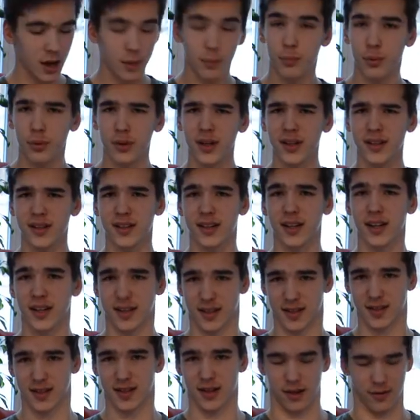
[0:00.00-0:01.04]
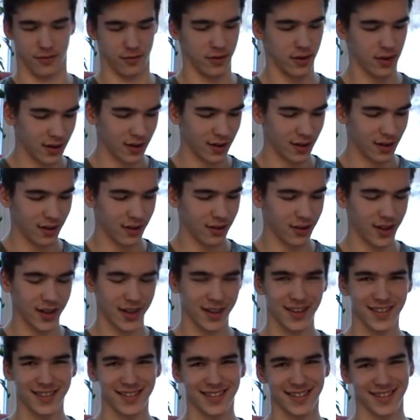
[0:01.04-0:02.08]
Pretty nice stuff.
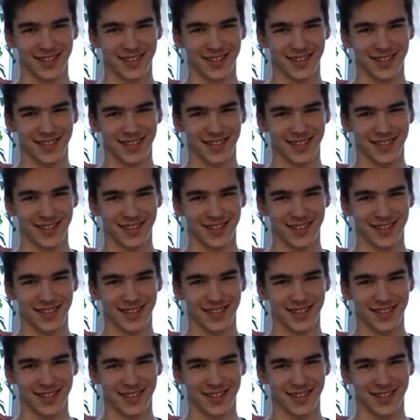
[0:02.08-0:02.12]
Then